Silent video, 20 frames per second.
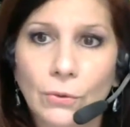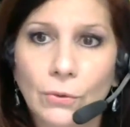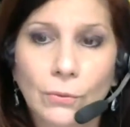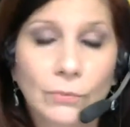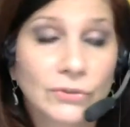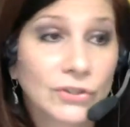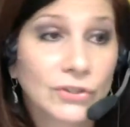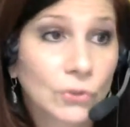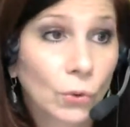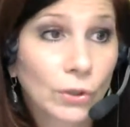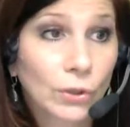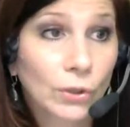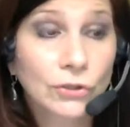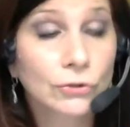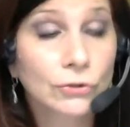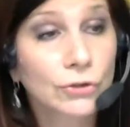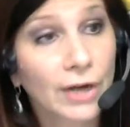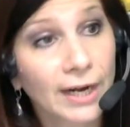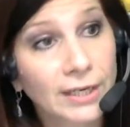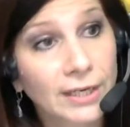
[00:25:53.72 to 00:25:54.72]
stores are
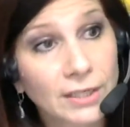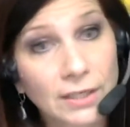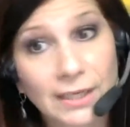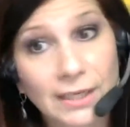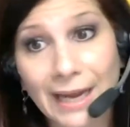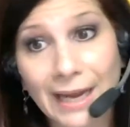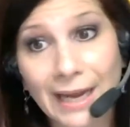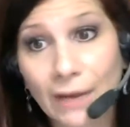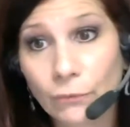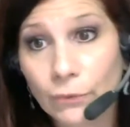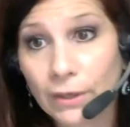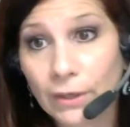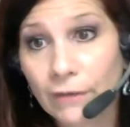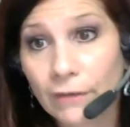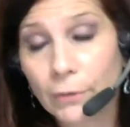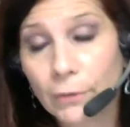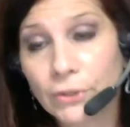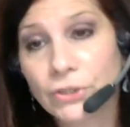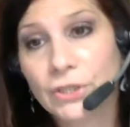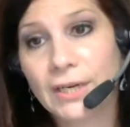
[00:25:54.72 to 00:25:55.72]
trying to get rid of
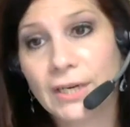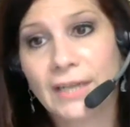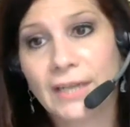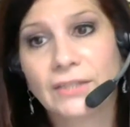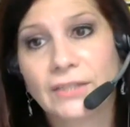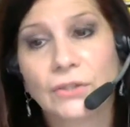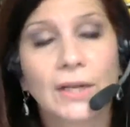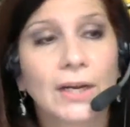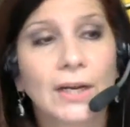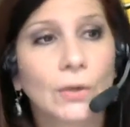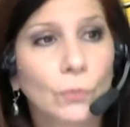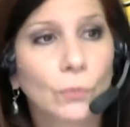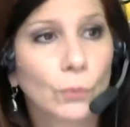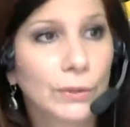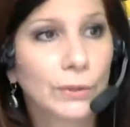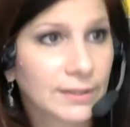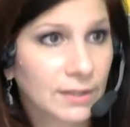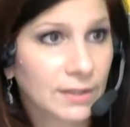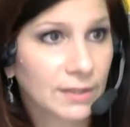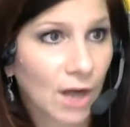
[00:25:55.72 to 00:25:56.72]
merchandise so they can
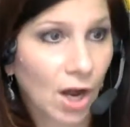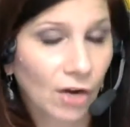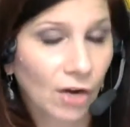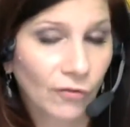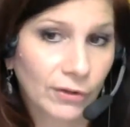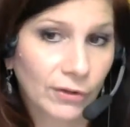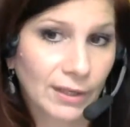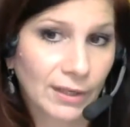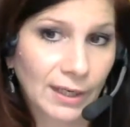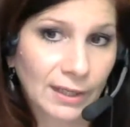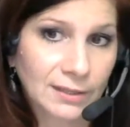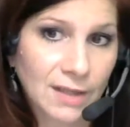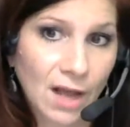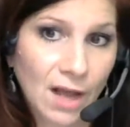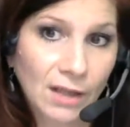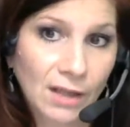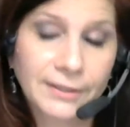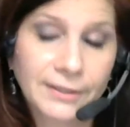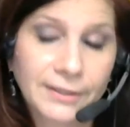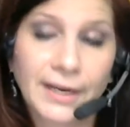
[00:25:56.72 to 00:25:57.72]
restock for the next
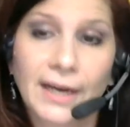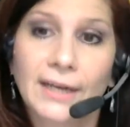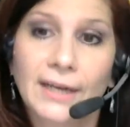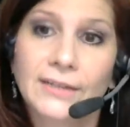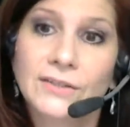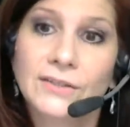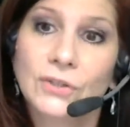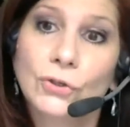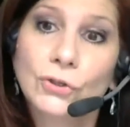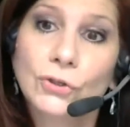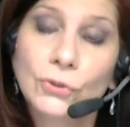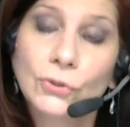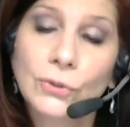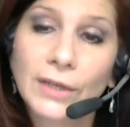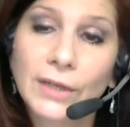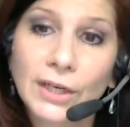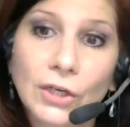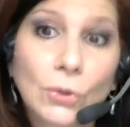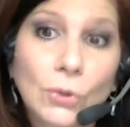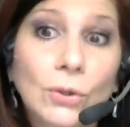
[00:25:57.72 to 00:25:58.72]
holiday. And so you
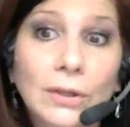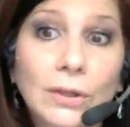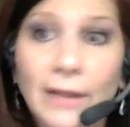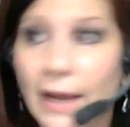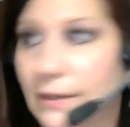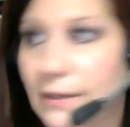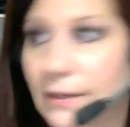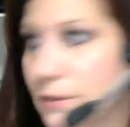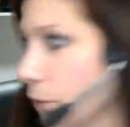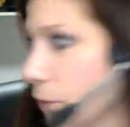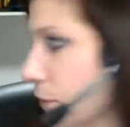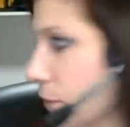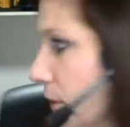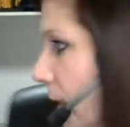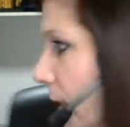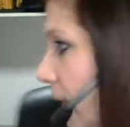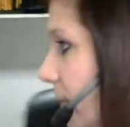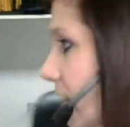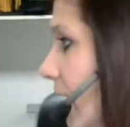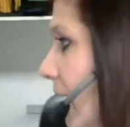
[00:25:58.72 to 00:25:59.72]
can utilize those
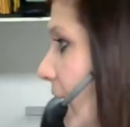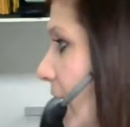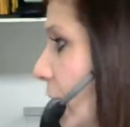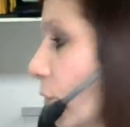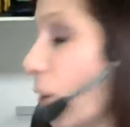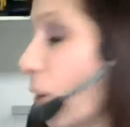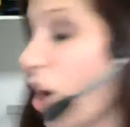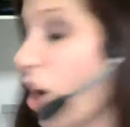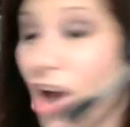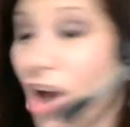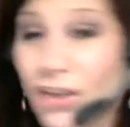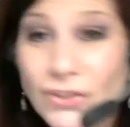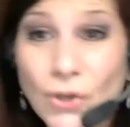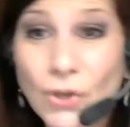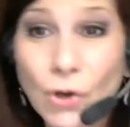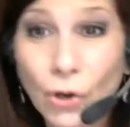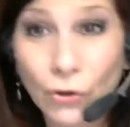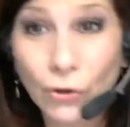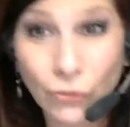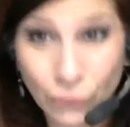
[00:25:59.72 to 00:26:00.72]
things. You can
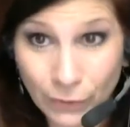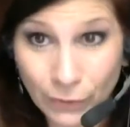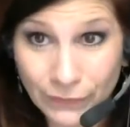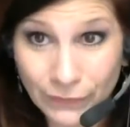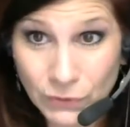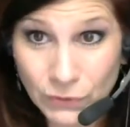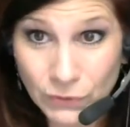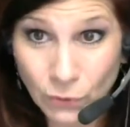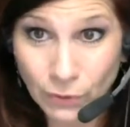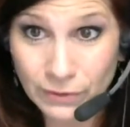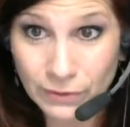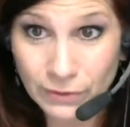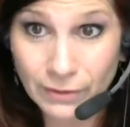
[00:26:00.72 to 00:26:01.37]
also go to thrift stores.